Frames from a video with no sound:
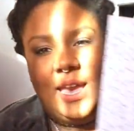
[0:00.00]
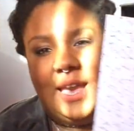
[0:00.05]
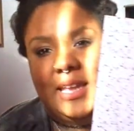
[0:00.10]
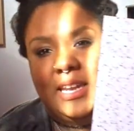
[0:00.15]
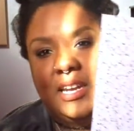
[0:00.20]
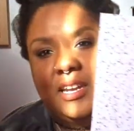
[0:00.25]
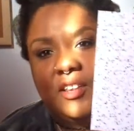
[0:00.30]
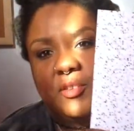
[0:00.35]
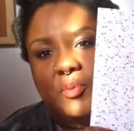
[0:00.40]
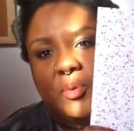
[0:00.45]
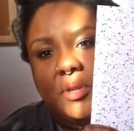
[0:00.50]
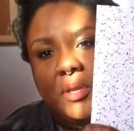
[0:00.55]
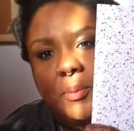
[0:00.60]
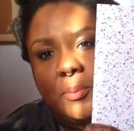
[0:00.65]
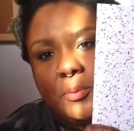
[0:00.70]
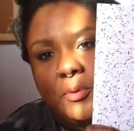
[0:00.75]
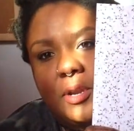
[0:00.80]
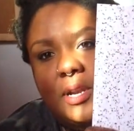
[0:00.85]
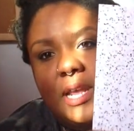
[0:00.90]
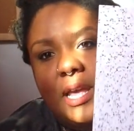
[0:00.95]
And it is really
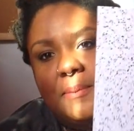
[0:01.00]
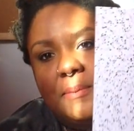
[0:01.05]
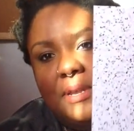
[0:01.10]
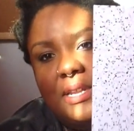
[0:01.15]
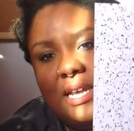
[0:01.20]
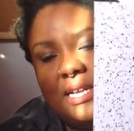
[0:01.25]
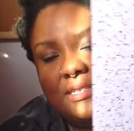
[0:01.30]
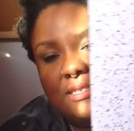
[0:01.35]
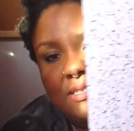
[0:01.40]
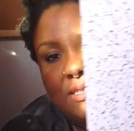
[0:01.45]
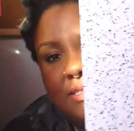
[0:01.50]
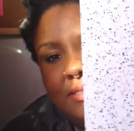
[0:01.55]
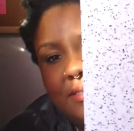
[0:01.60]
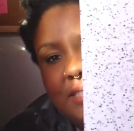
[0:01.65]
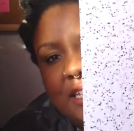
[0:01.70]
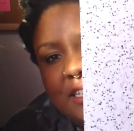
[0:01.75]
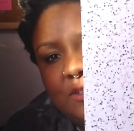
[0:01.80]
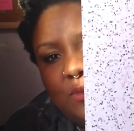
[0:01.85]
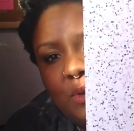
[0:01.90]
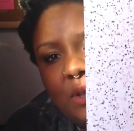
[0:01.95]
pretty. I mean, that's
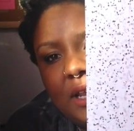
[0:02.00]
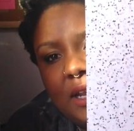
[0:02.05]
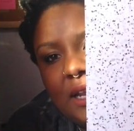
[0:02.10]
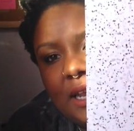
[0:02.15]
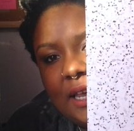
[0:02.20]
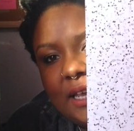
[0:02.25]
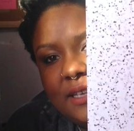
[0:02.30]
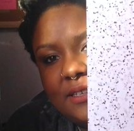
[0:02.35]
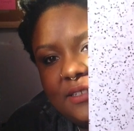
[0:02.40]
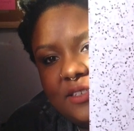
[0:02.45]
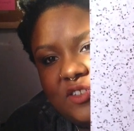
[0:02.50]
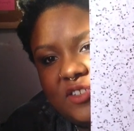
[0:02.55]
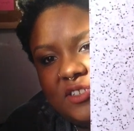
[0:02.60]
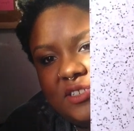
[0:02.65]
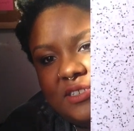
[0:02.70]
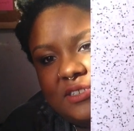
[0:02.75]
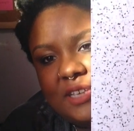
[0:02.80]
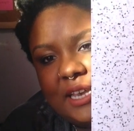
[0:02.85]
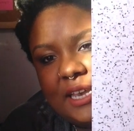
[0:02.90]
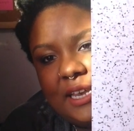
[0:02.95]
really nice. It
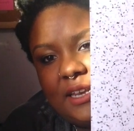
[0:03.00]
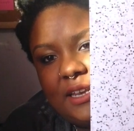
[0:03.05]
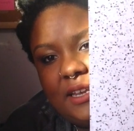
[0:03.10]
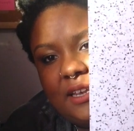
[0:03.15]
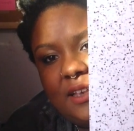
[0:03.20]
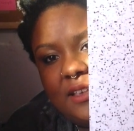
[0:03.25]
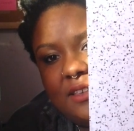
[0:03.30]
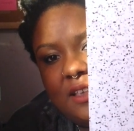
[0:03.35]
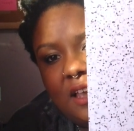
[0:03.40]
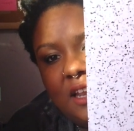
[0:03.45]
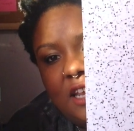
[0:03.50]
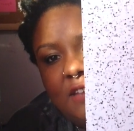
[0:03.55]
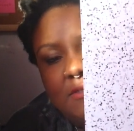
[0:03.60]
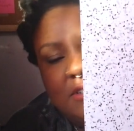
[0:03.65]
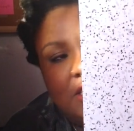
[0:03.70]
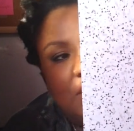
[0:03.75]
just has ideas on it,